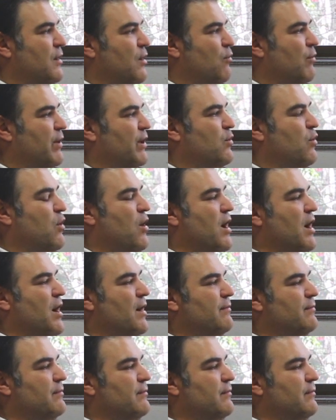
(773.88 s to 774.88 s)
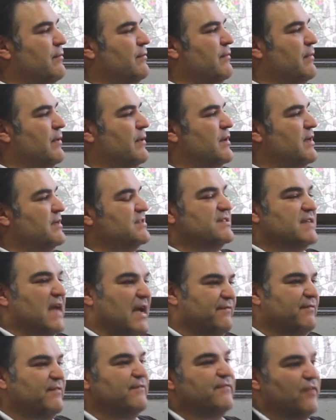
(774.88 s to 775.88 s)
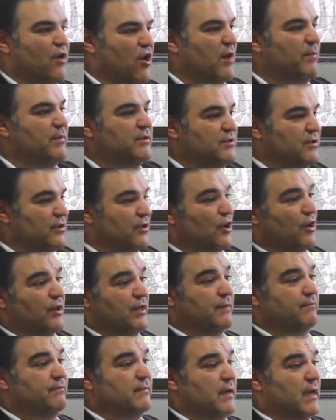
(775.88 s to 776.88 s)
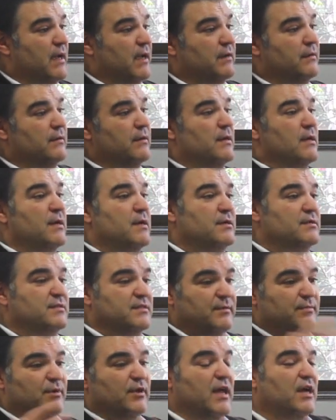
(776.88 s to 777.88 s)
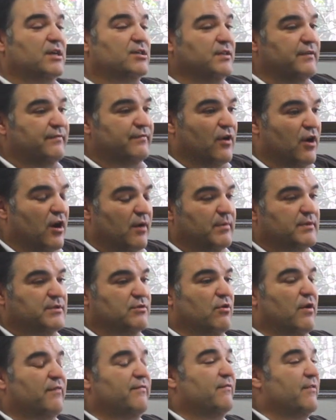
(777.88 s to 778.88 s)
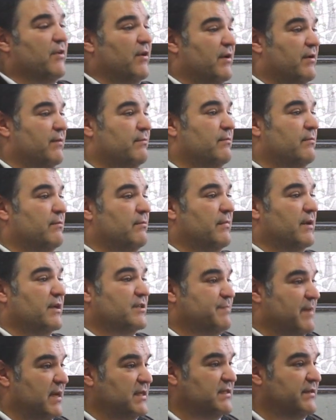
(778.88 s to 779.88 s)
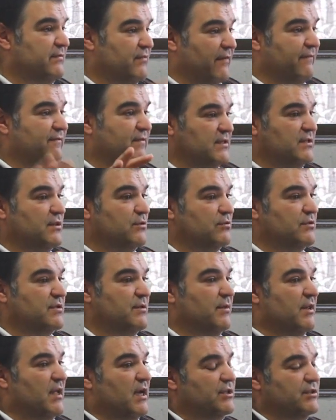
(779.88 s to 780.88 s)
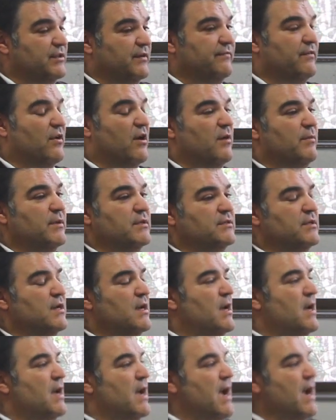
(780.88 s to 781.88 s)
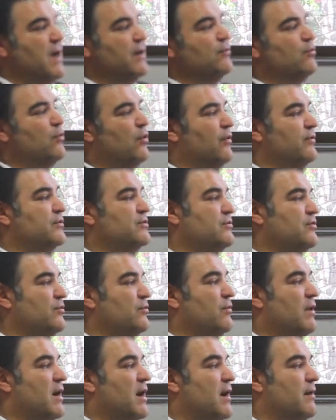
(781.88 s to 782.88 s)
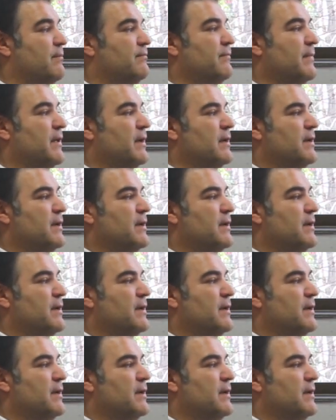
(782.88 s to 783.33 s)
require a safe environment to learn in, and simulation environments are often very expensive, like physical simulation environments, and or to